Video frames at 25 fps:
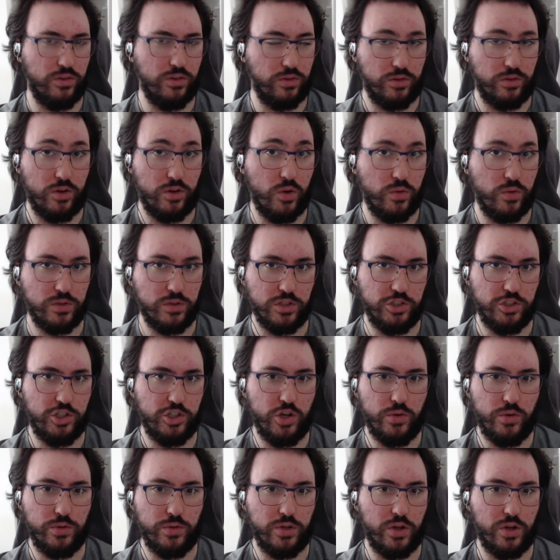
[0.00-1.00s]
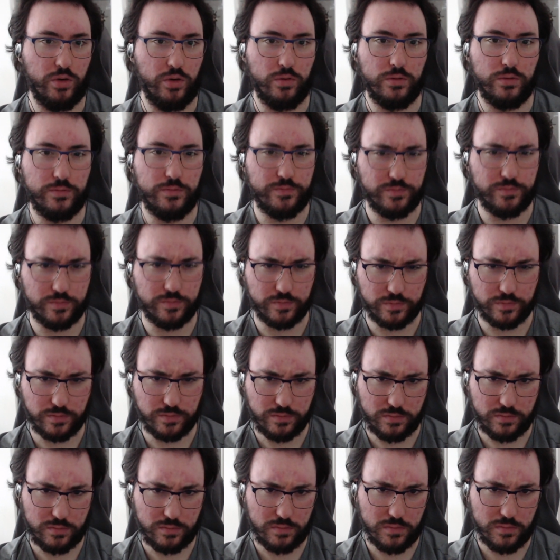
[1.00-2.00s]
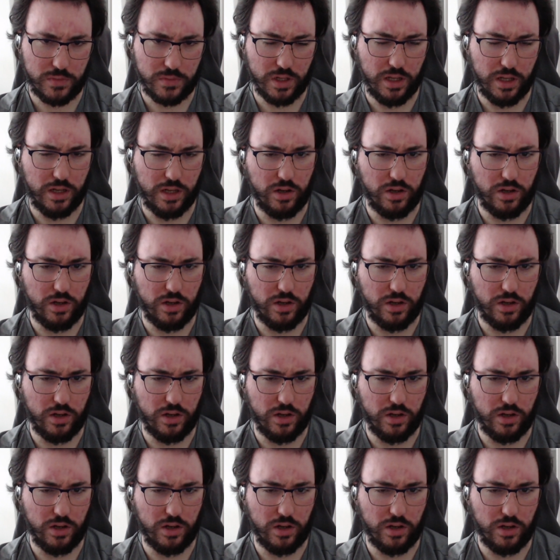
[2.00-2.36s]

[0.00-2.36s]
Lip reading: going to Johto and all